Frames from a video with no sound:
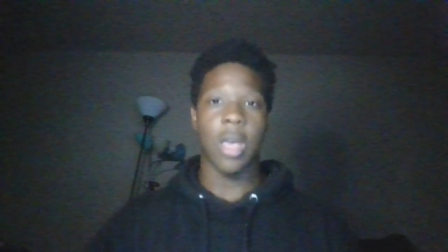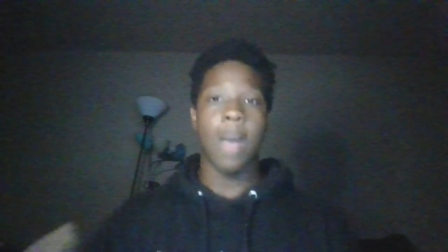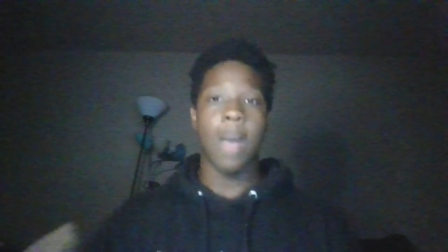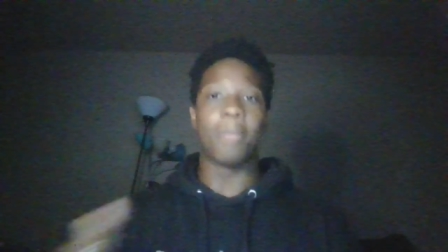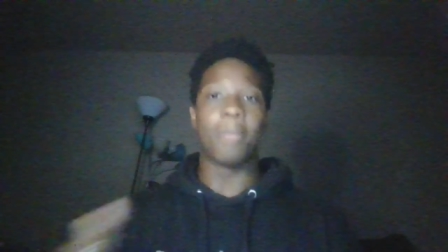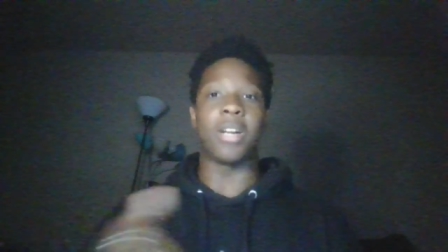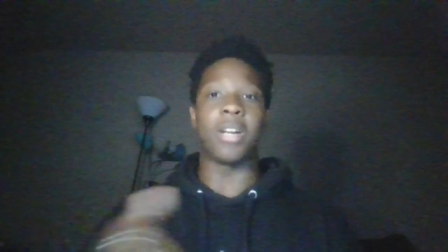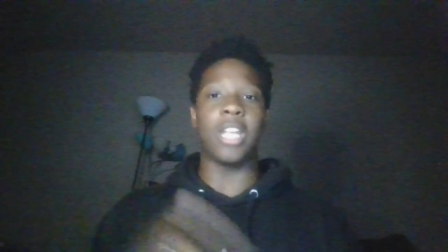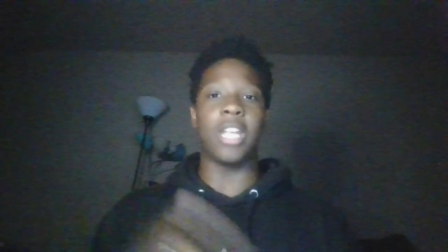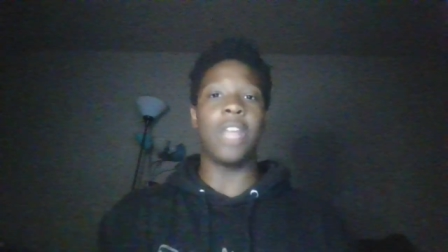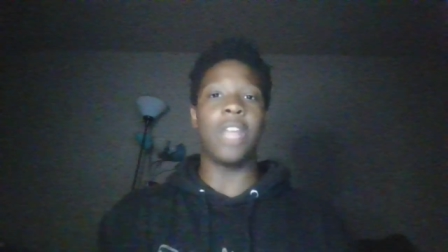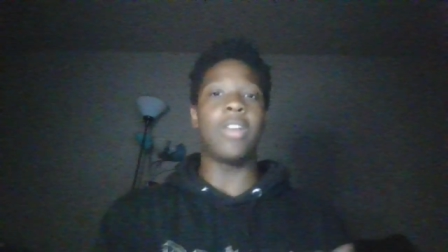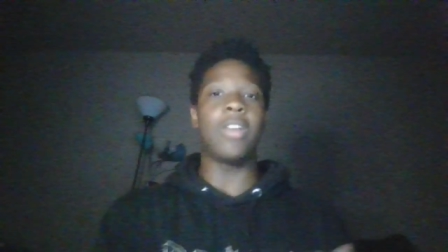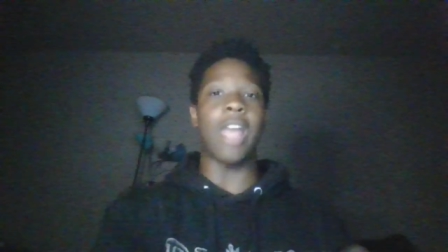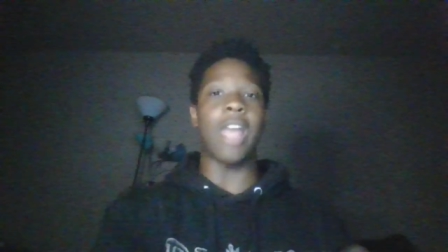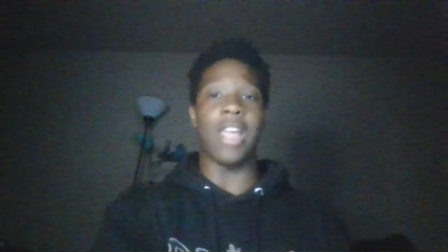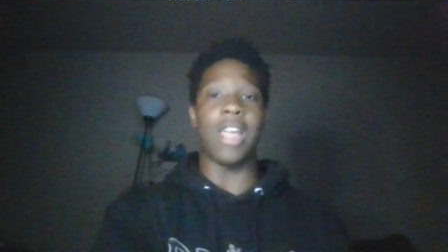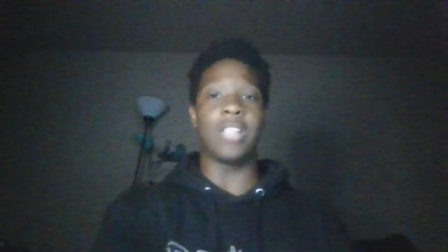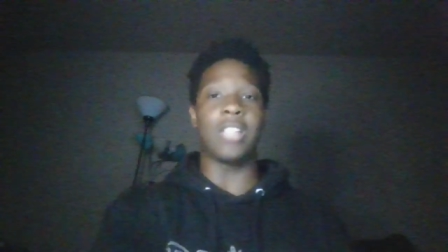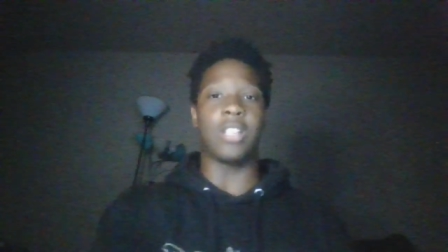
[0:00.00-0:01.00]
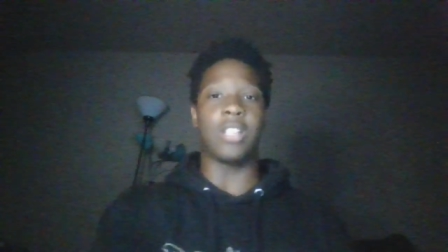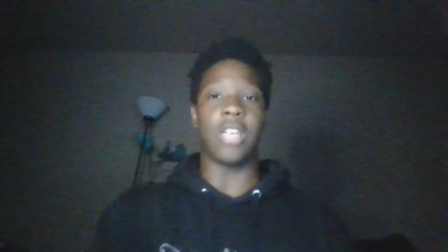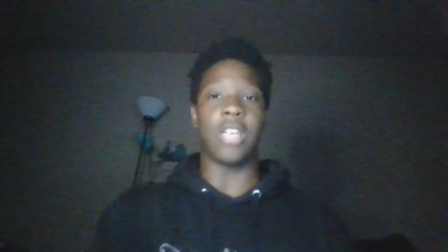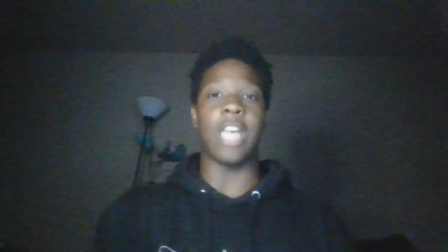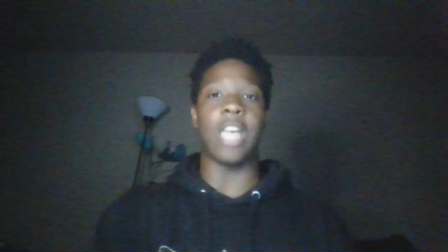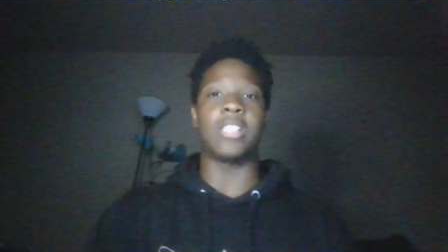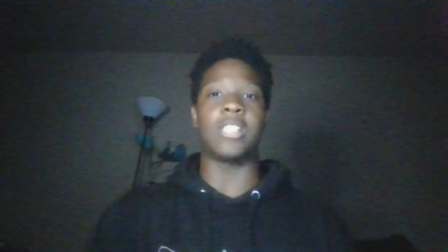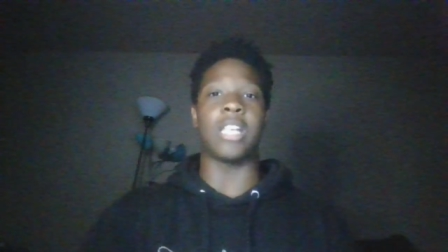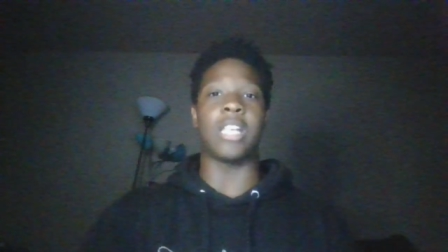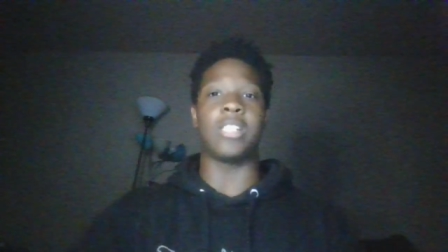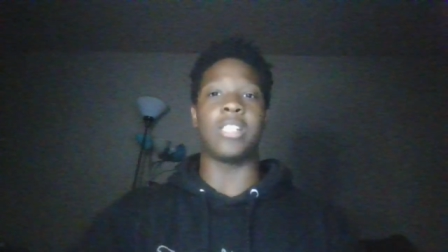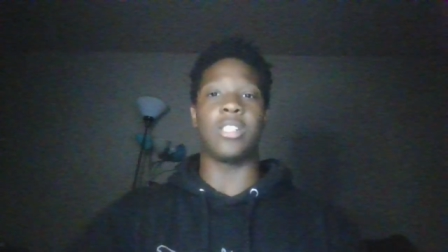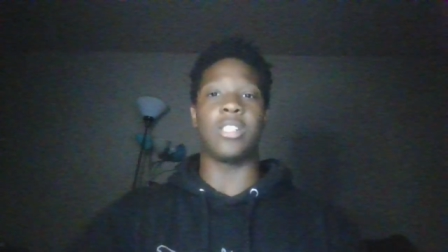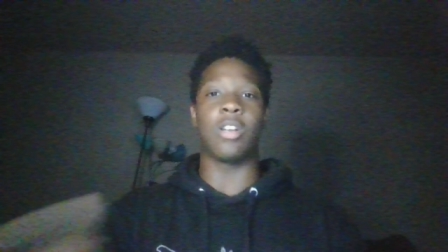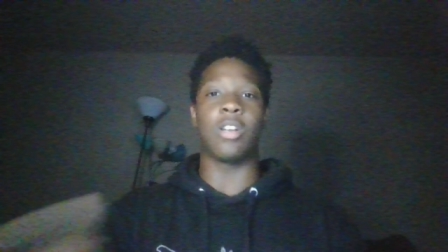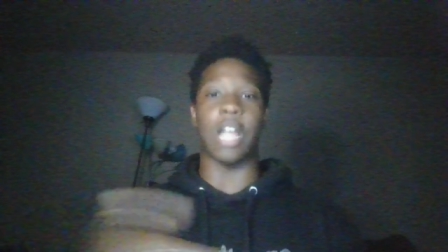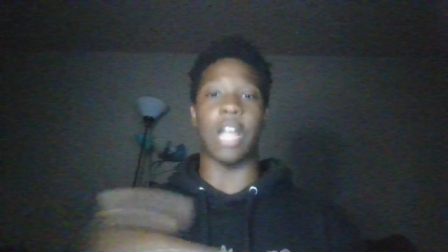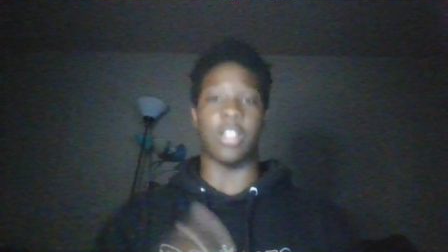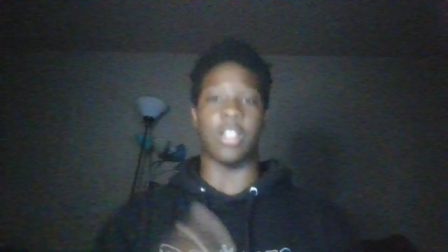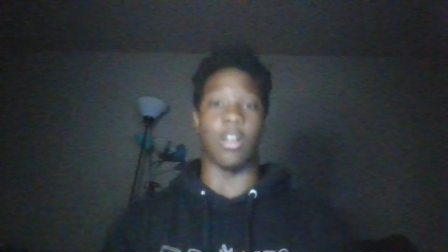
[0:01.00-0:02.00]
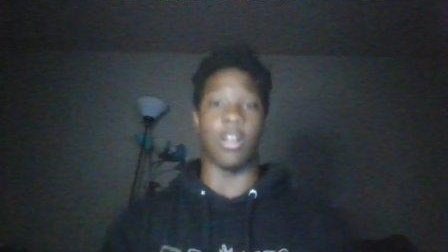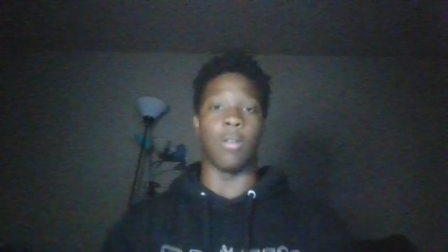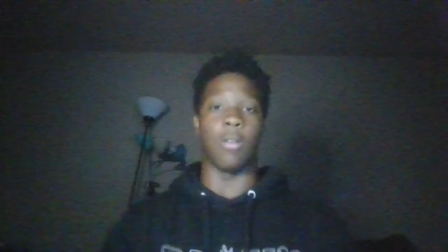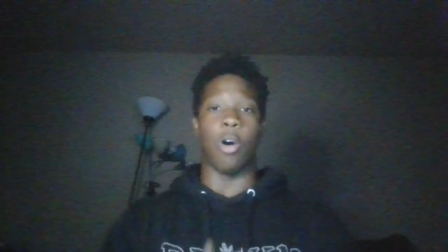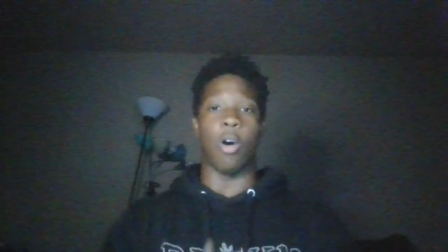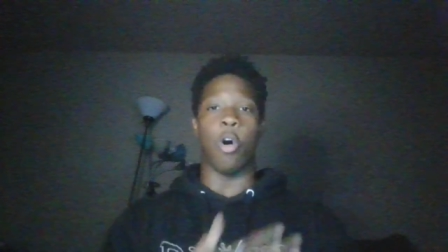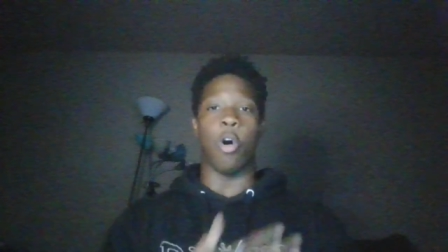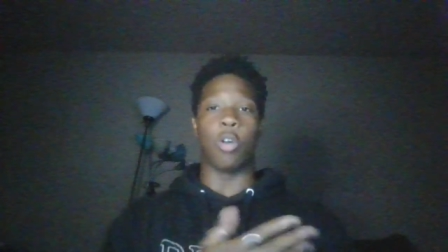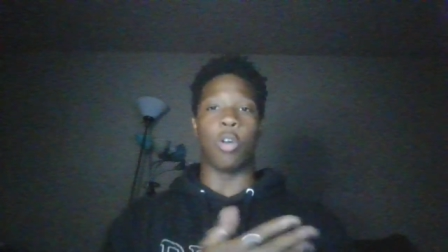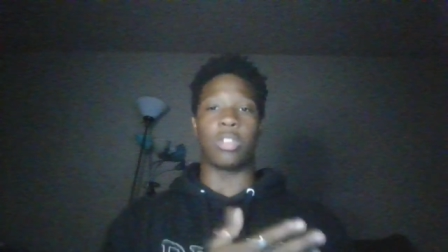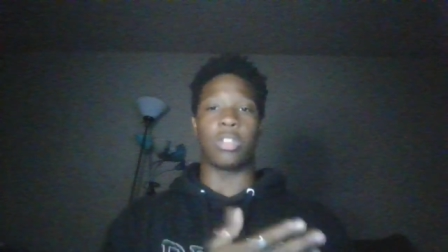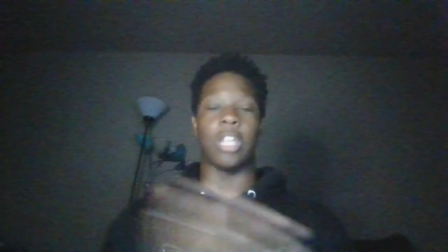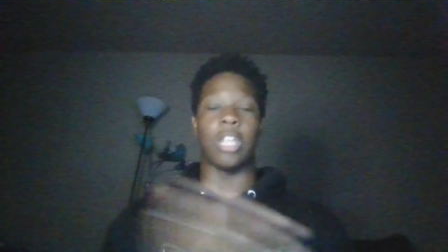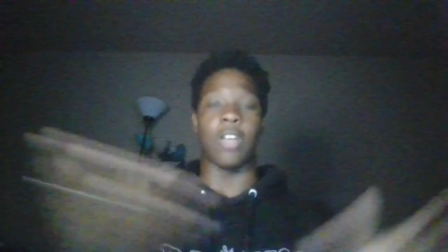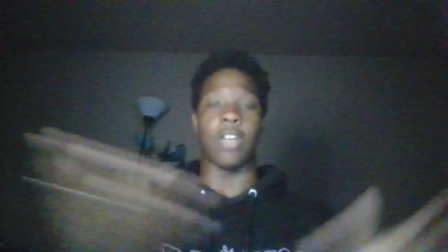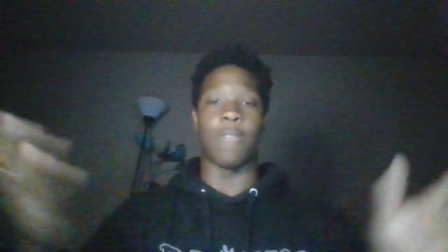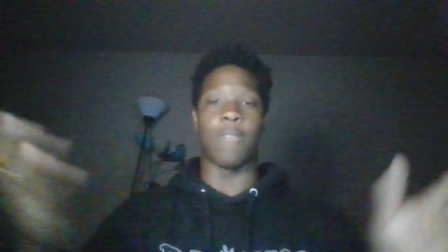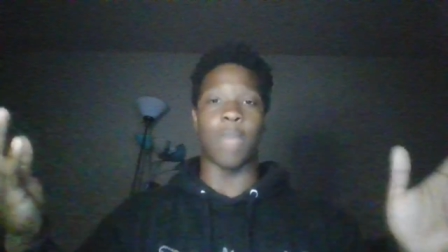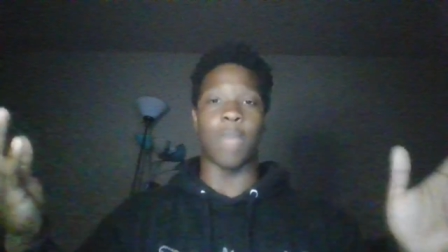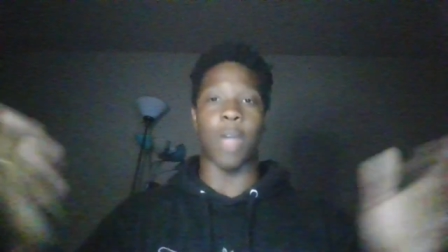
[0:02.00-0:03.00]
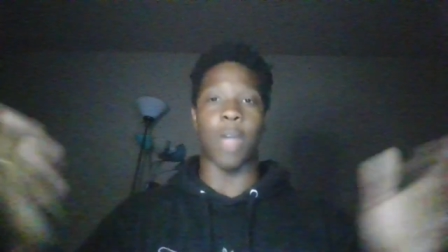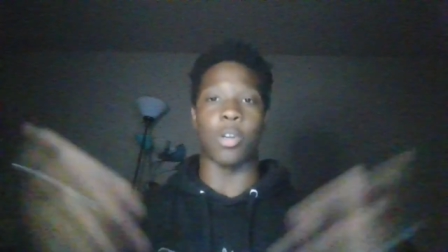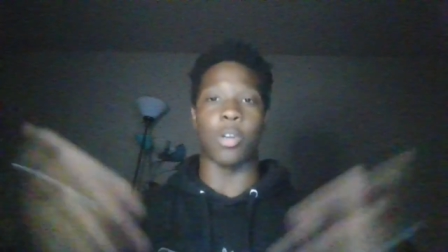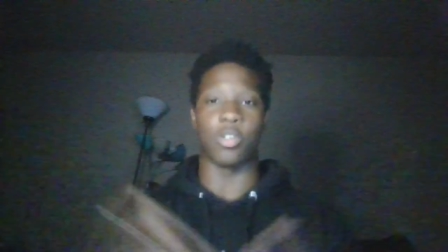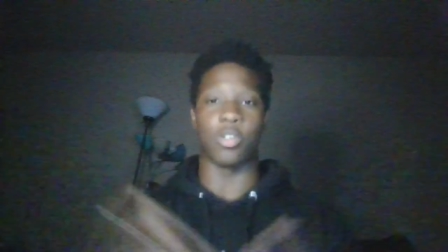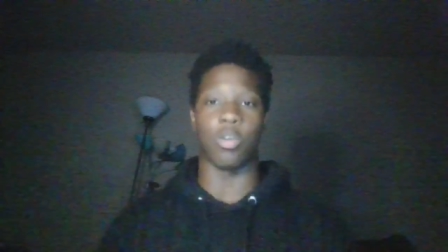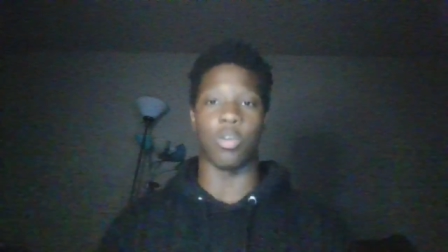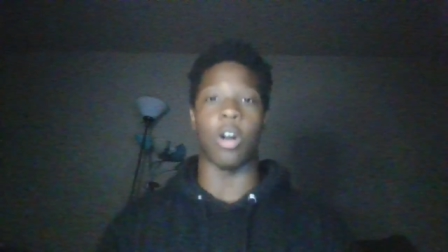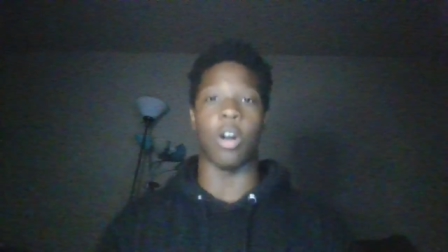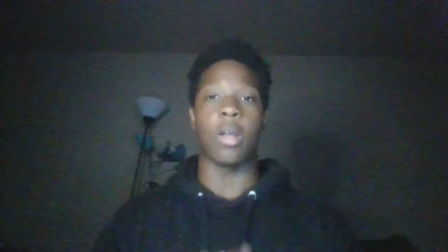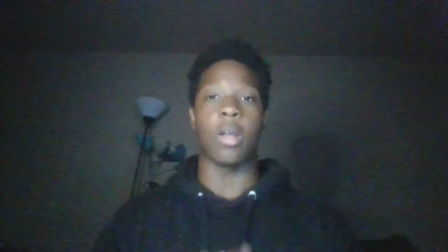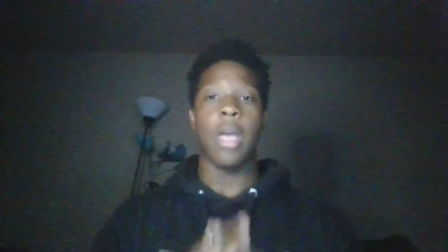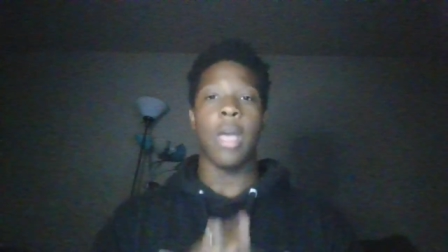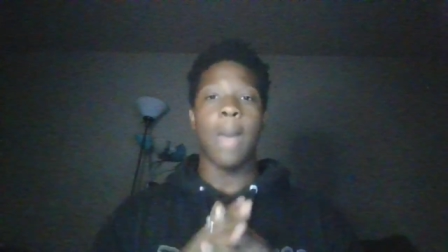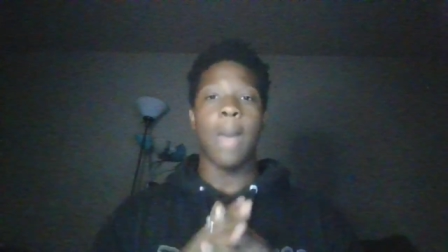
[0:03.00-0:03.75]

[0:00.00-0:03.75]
But even that is the case, they still got the whole thing of marriage wrong.